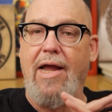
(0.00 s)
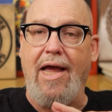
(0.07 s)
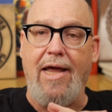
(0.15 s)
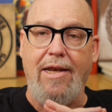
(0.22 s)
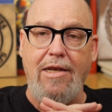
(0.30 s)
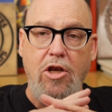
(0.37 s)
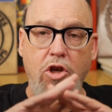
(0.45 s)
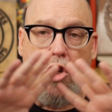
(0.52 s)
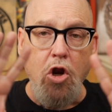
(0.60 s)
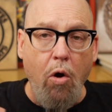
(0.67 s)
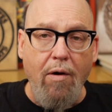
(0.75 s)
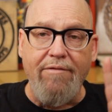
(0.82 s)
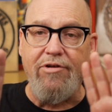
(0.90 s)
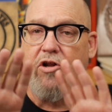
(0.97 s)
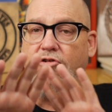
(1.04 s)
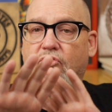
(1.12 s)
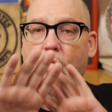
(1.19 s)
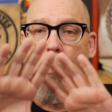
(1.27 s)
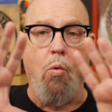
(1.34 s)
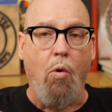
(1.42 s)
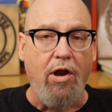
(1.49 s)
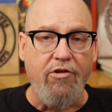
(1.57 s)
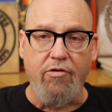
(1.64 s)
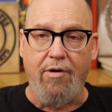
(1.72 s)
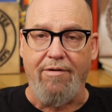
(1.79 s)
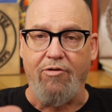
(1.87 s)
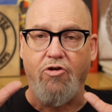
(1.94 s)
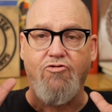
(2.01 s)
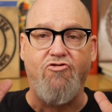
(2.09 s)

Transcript: and no evidence whatsoever,